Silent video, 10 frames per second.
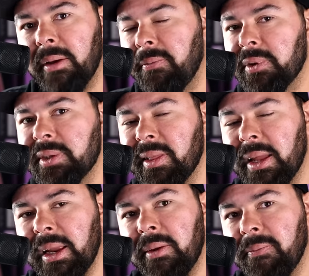feels like
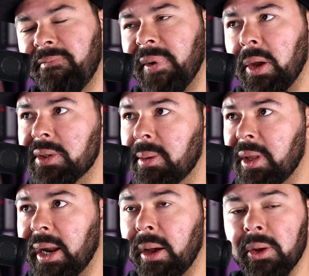they need to figure
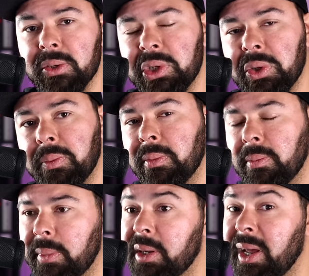something out here soon,
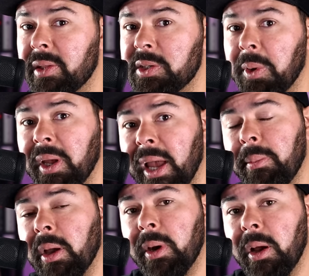but got the spring
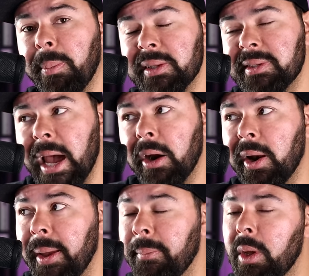game coming up on
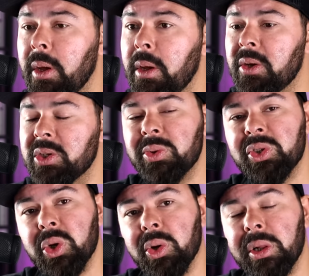Saturday. So
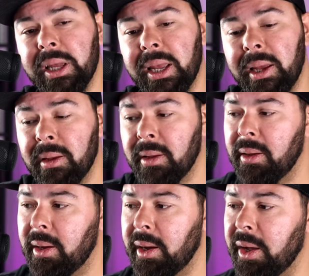certainly,
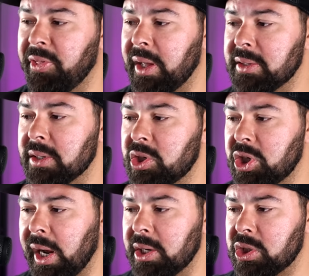things can
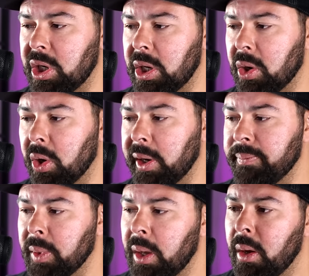change in a hurry.
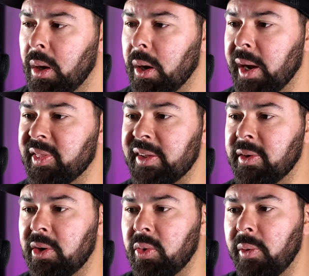All right. That's
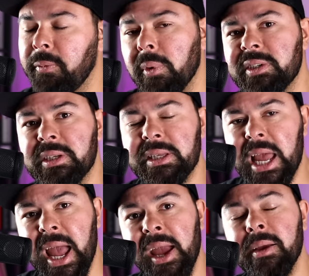going to do it for us
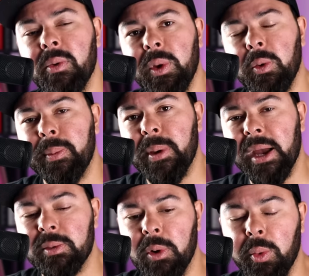today. We will be
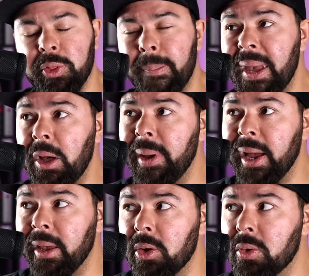back tomorrow with the
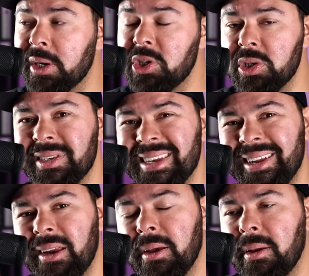mailbag. Get your questions
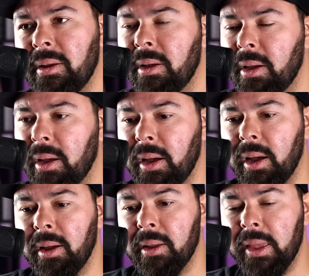in,
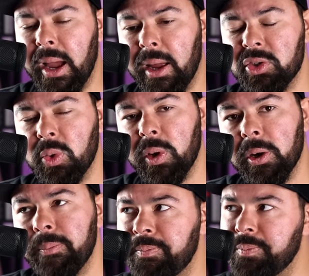on Twitter.